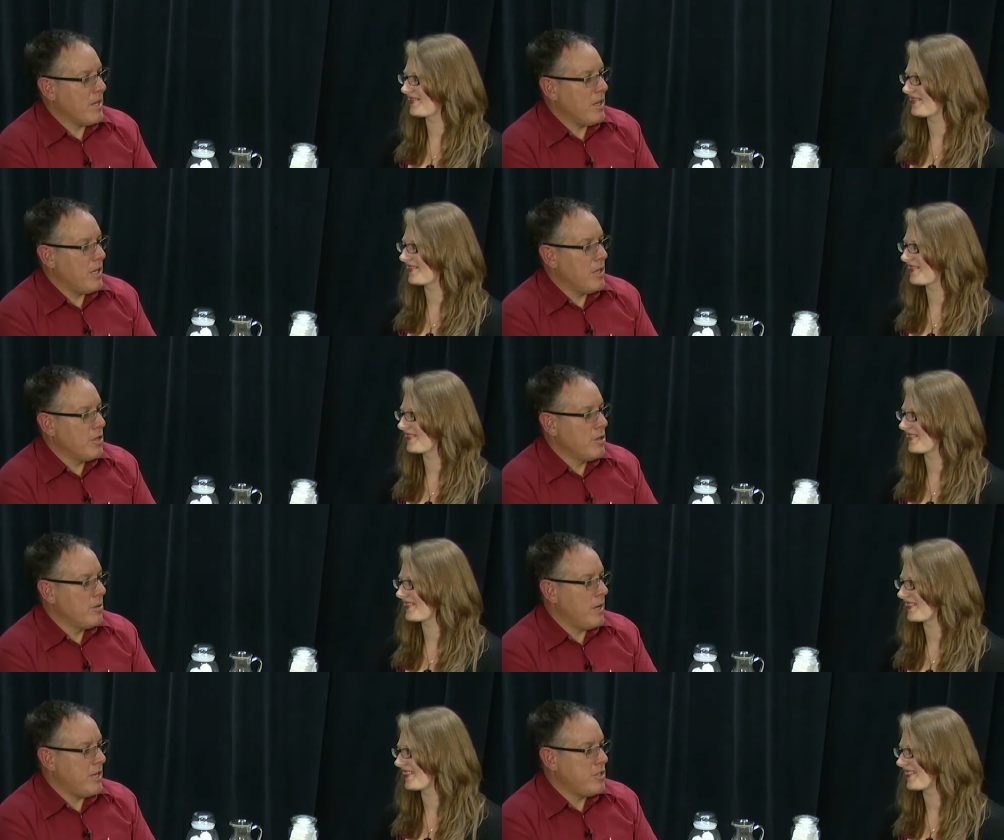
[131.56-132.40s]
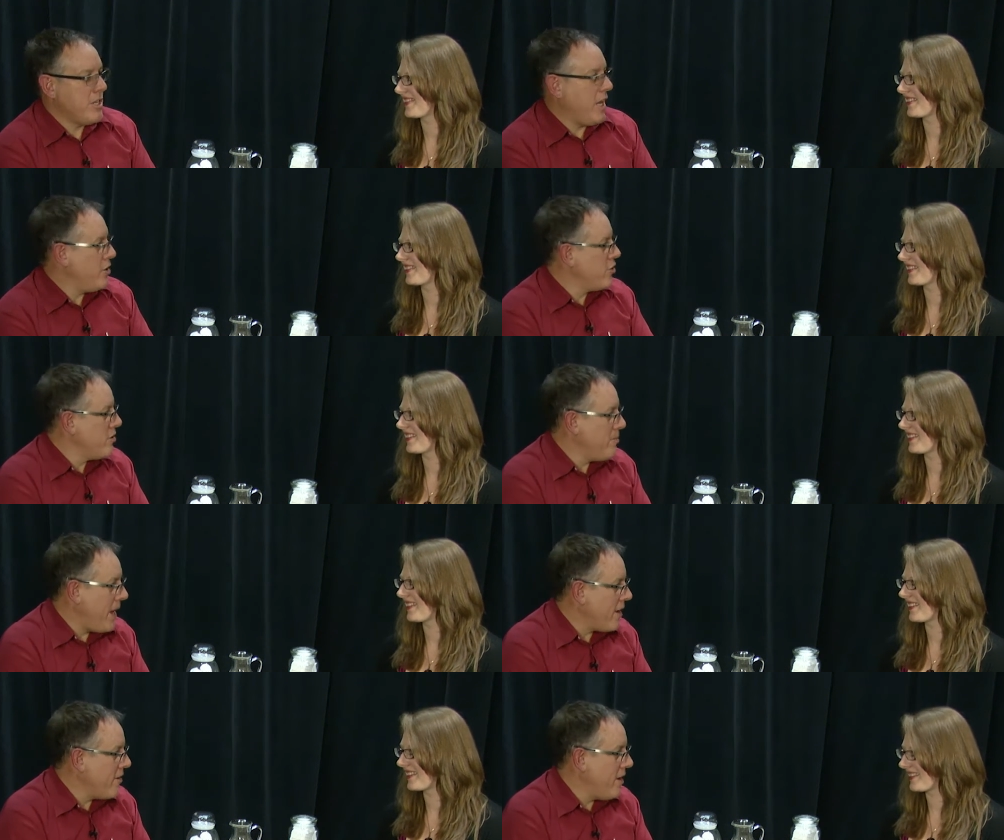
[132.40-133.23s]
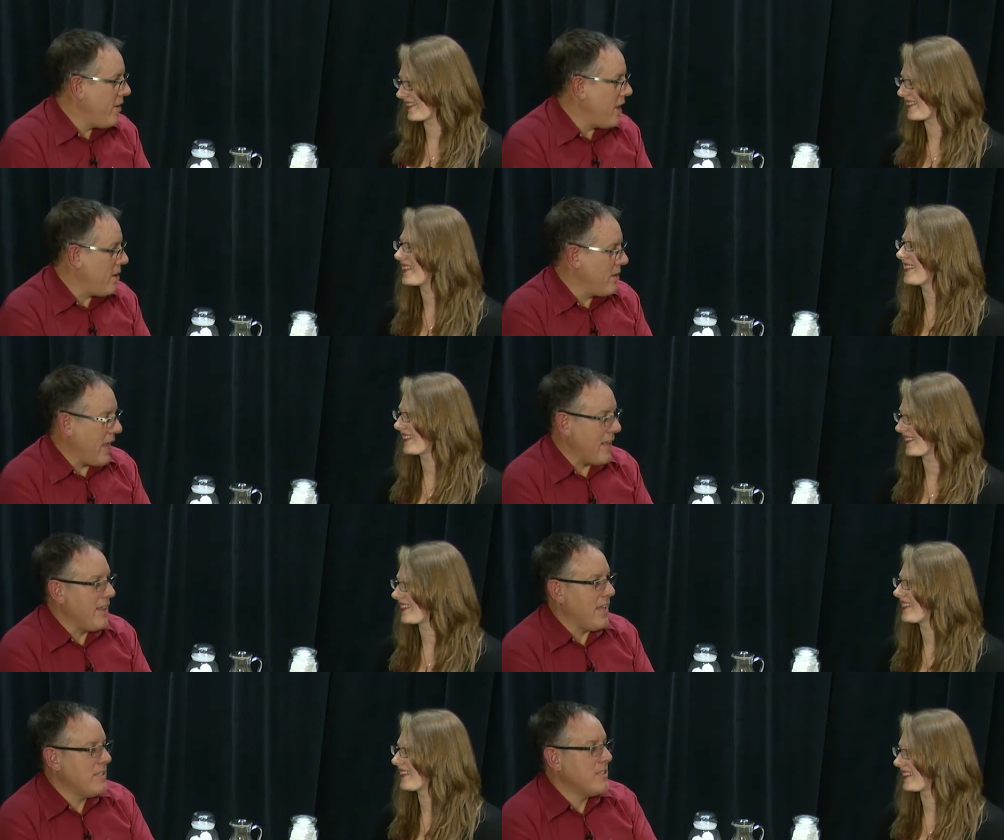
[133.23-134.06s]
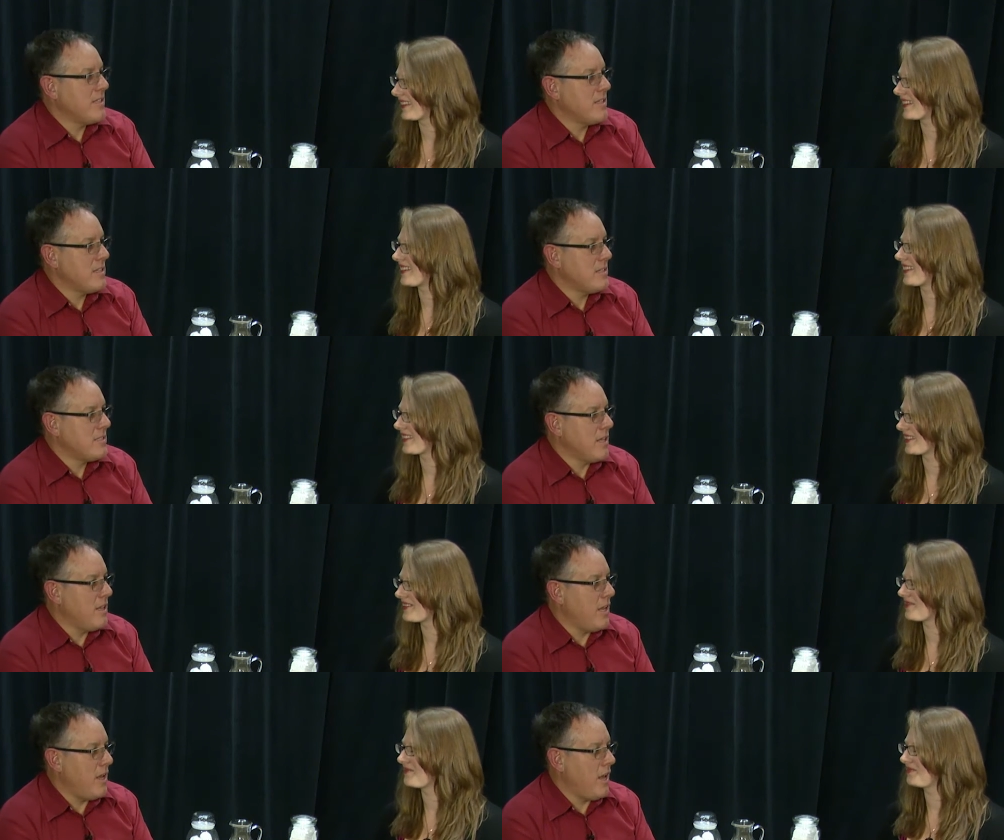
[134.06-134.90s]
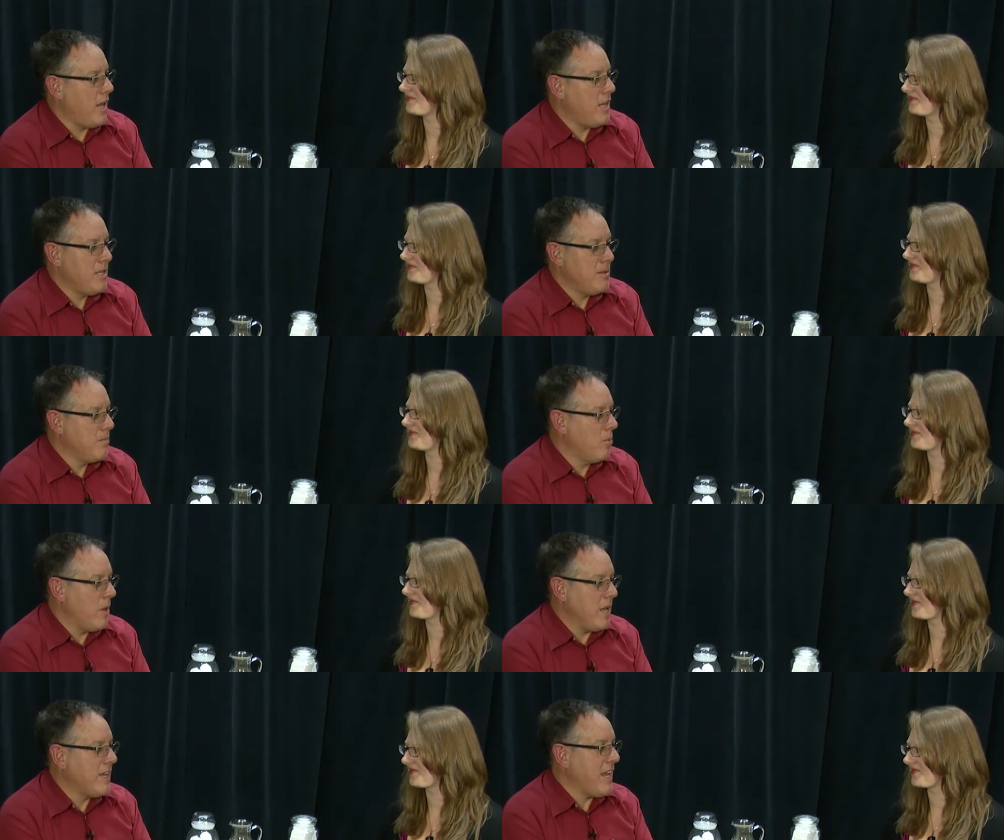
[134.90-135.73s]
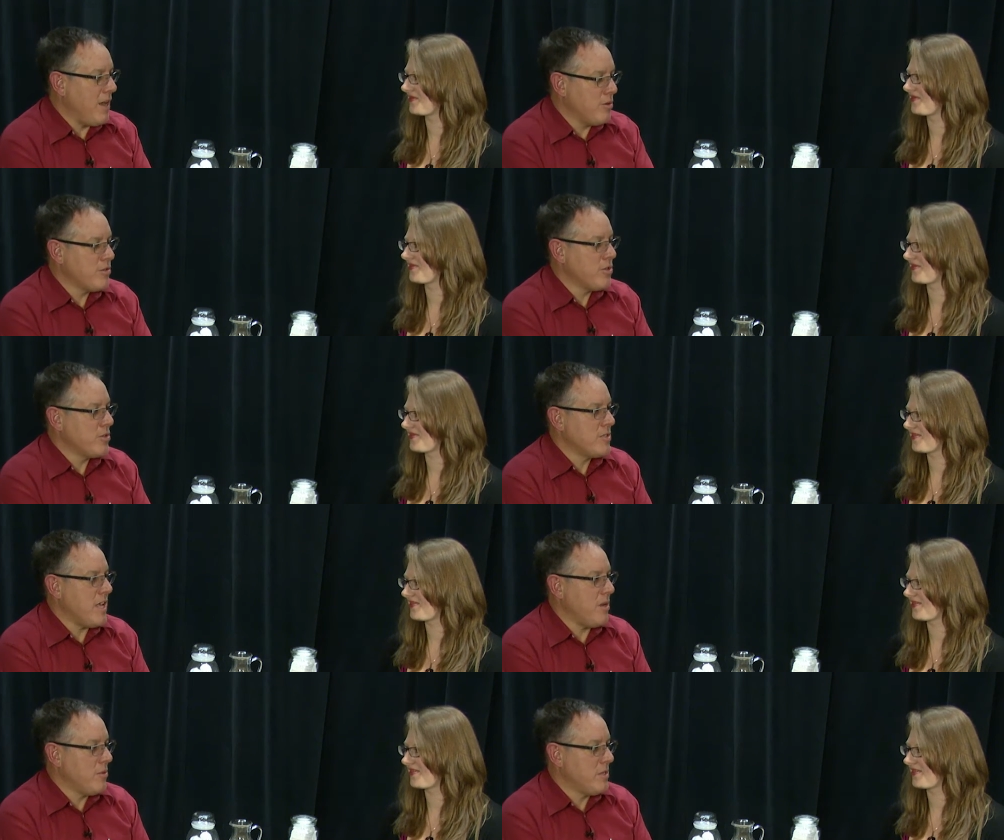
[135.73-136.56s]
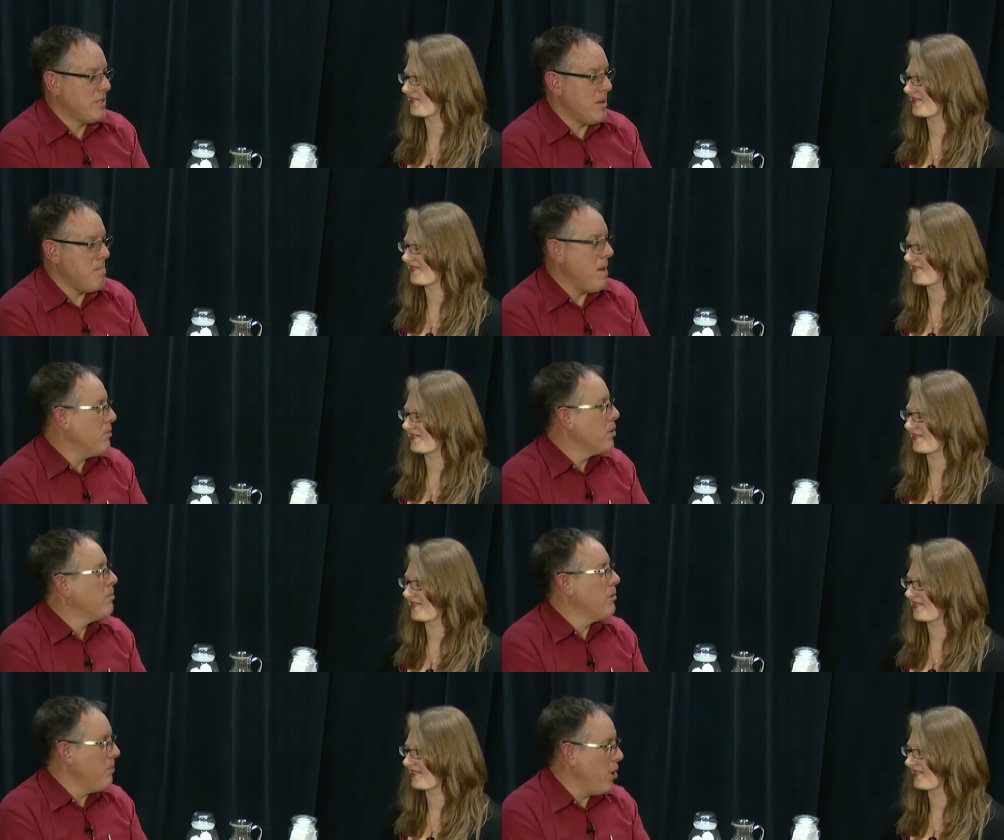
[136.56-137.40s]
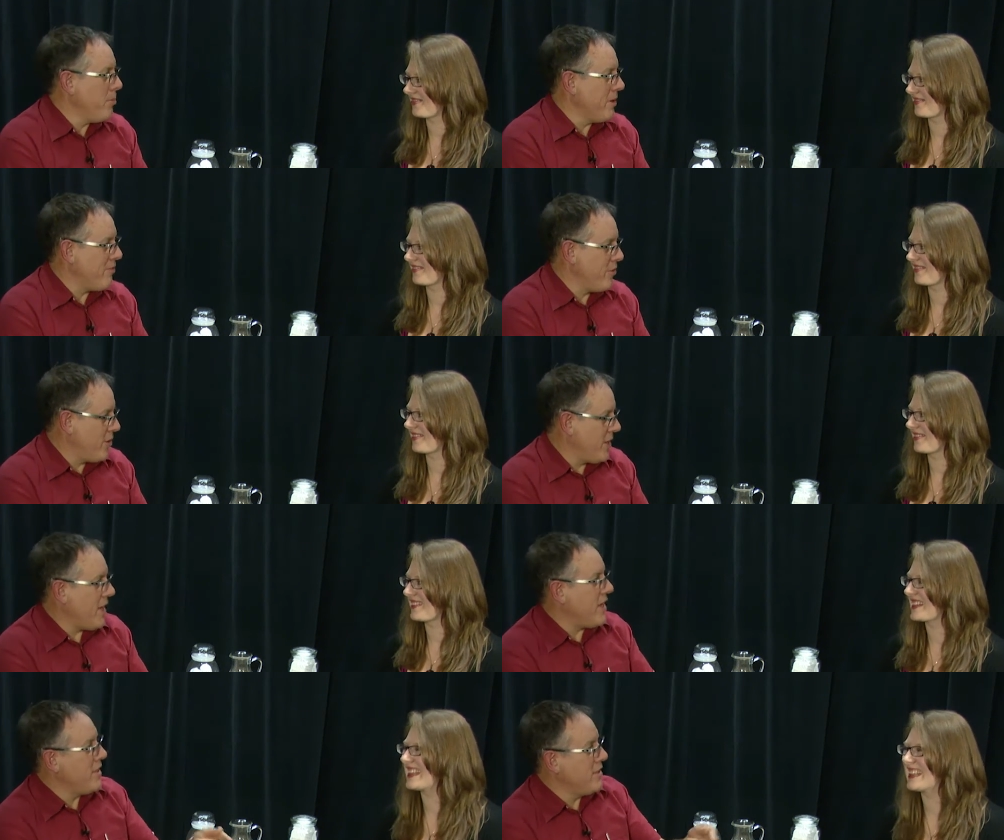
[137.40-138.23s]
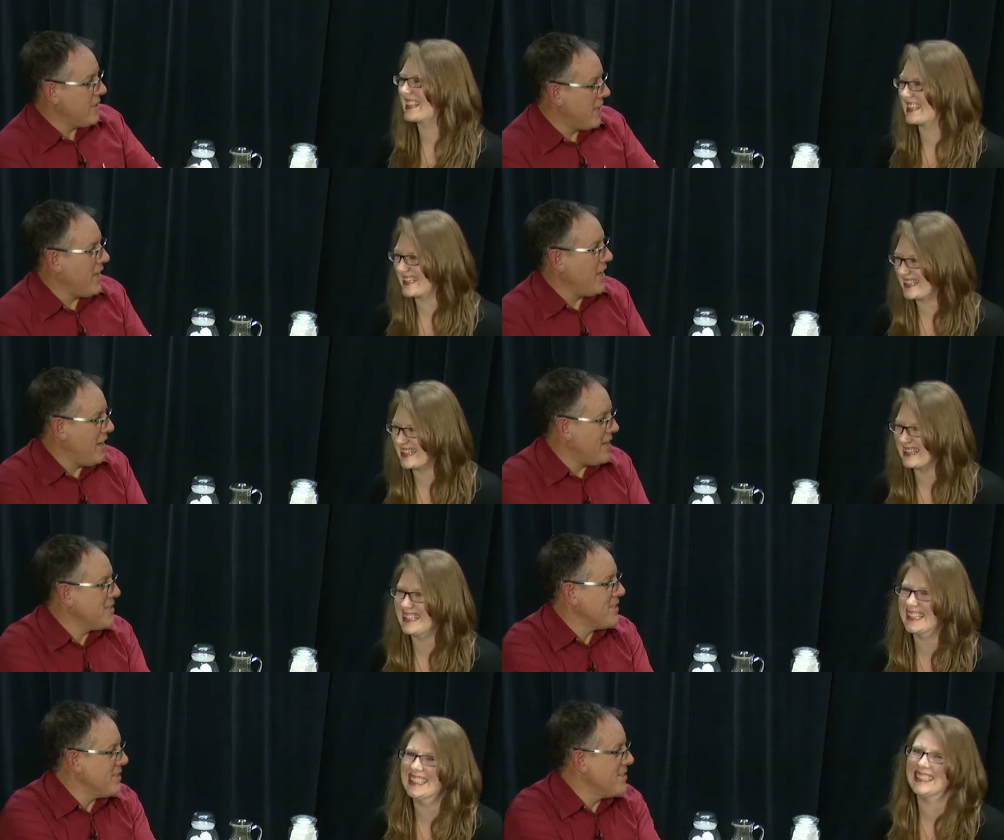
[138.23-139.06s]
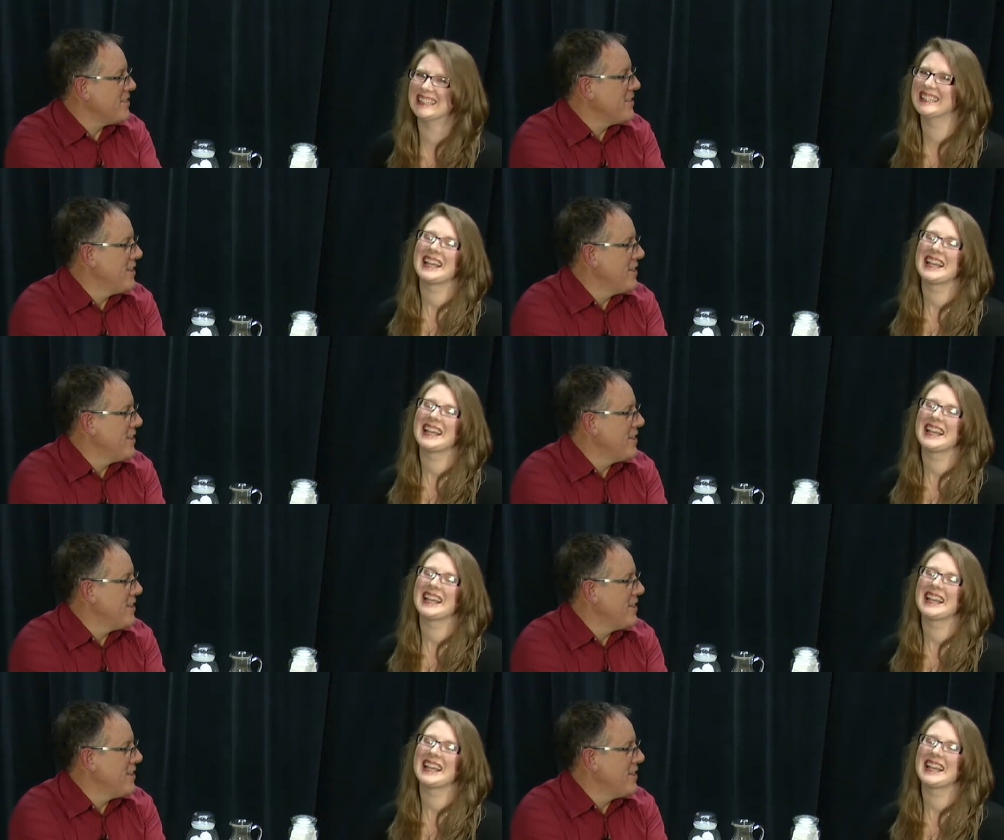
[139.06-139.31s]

Speaker 1: uh, your educational background that, that led to this, and then any encounters that was a memorable moment for you to get into Canna Essence.